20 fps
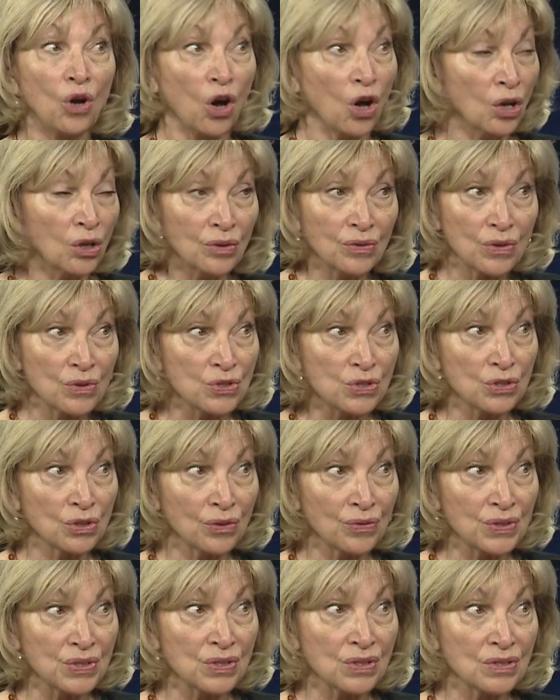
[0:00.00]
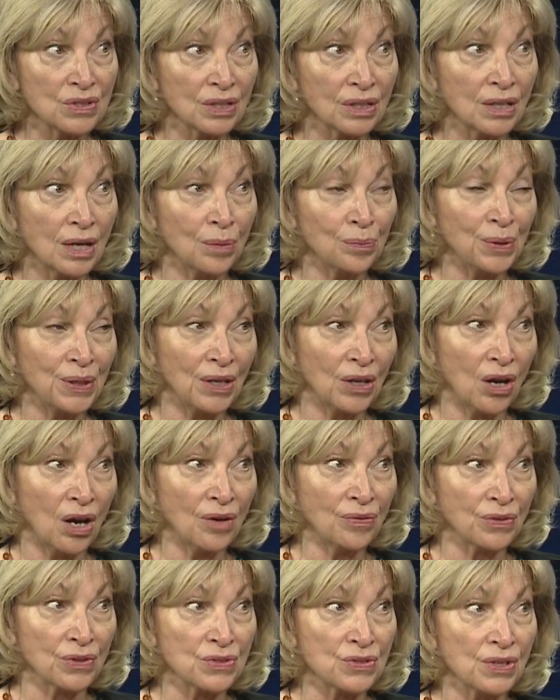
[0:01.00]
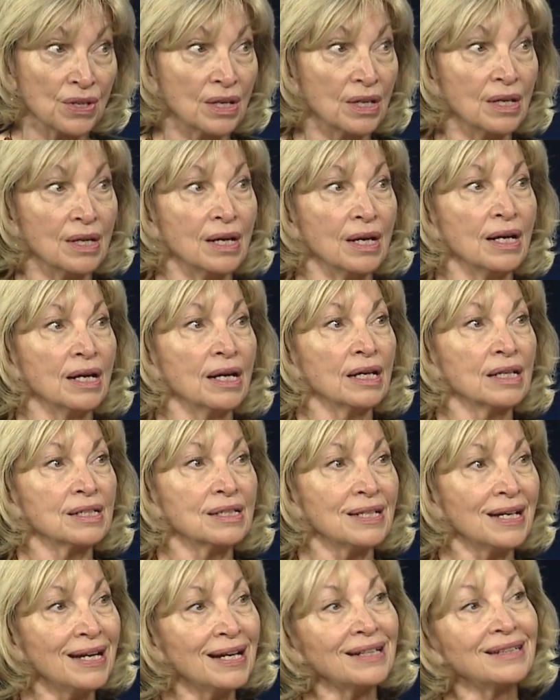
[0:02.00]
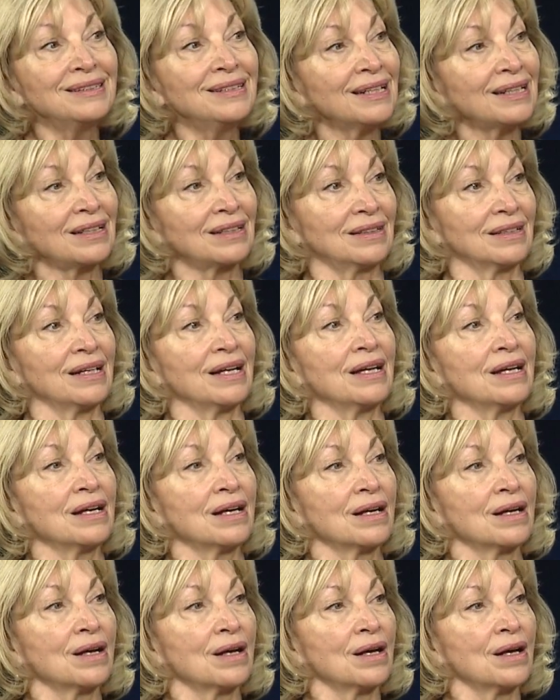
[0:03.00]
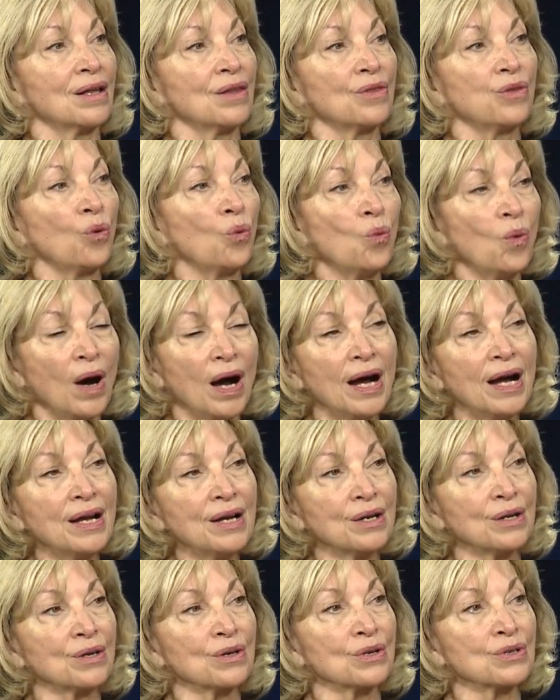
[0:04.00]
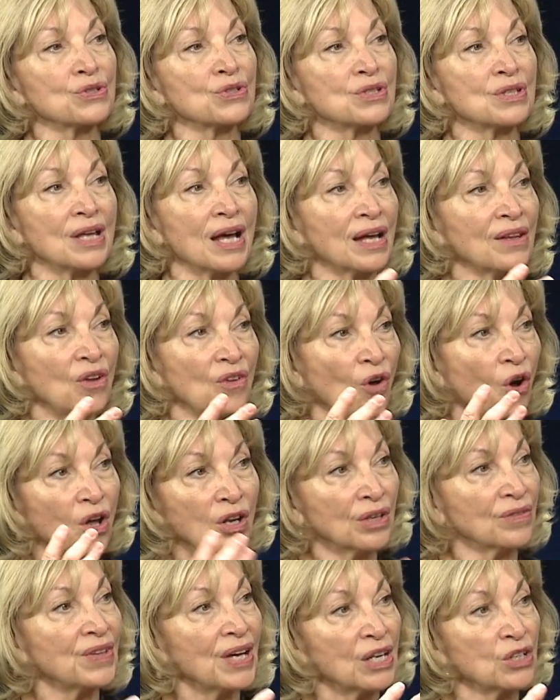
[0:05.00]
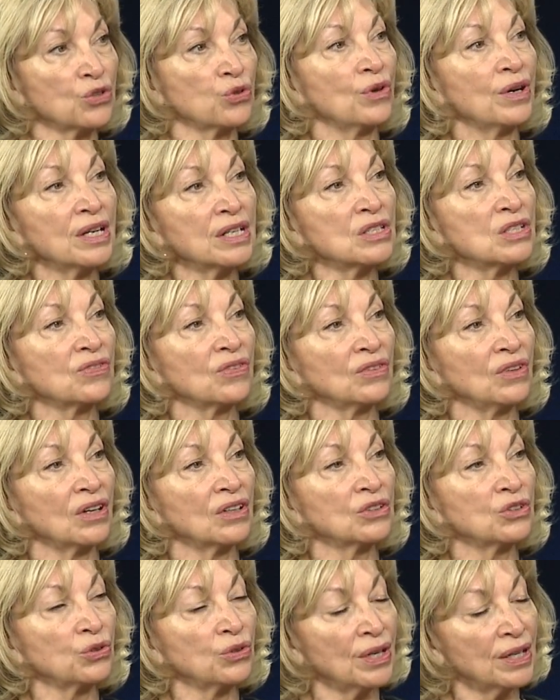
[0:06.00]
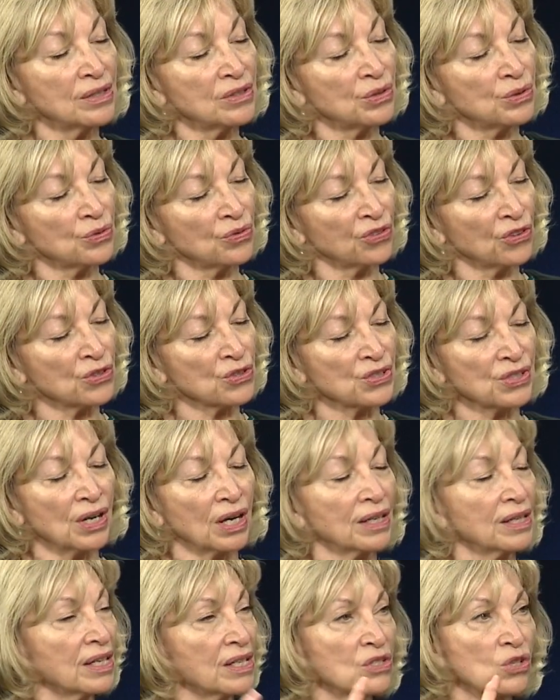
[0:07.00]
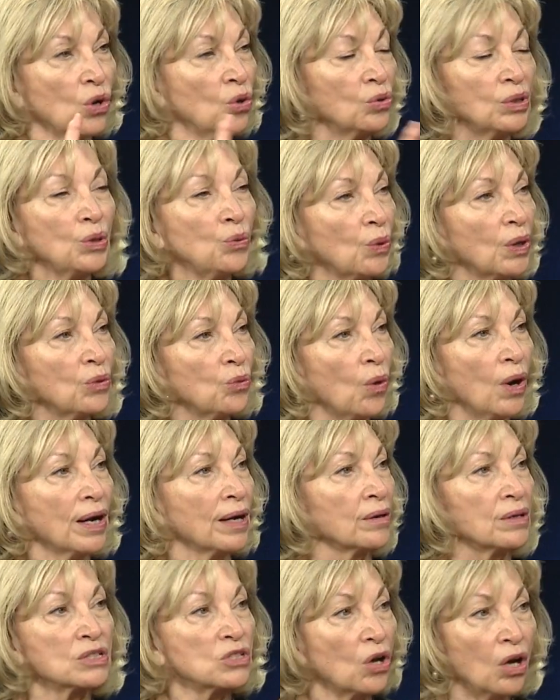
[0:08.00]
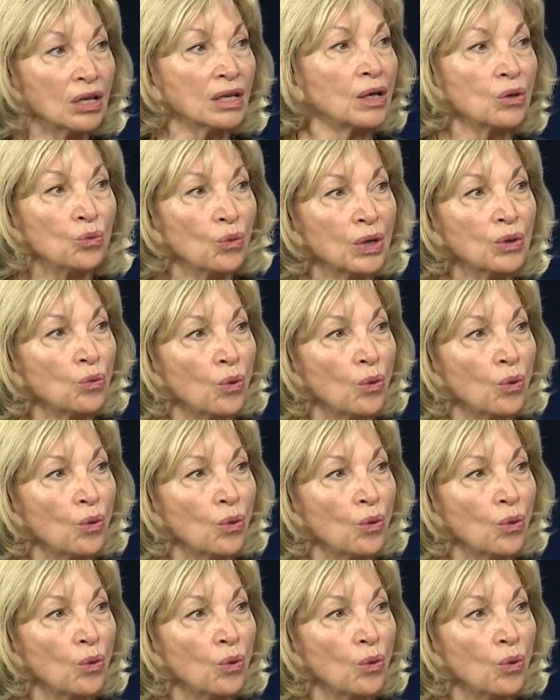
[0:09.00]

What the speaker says: all of those services the company offers. Technically, the wires that all of that transfers on is only one wire. It's all on one